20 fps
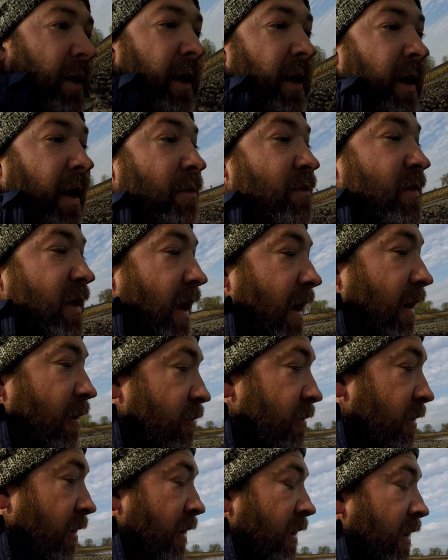to come
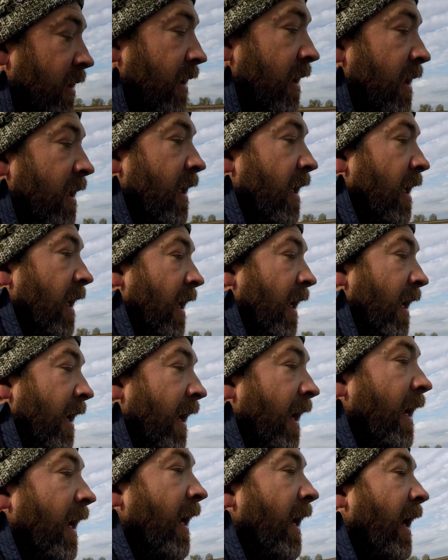down
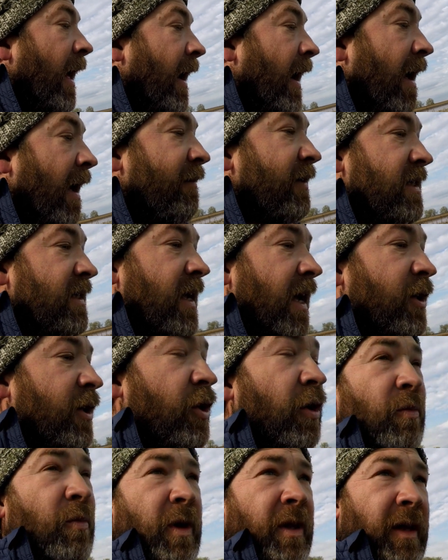and have a
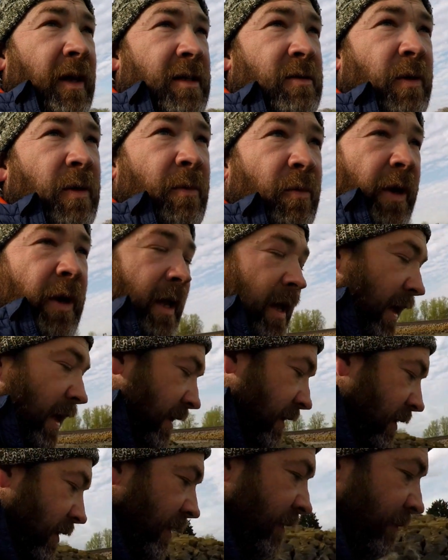session with us one
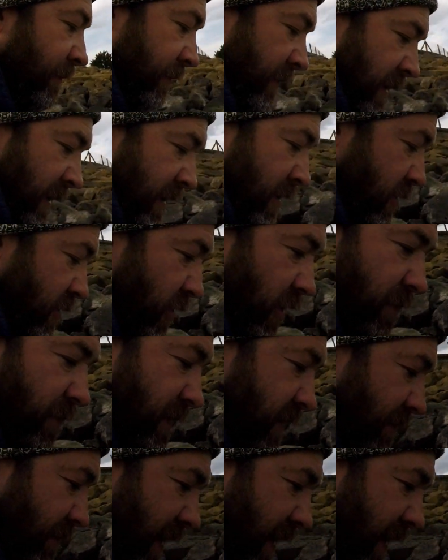weekend. Drop us a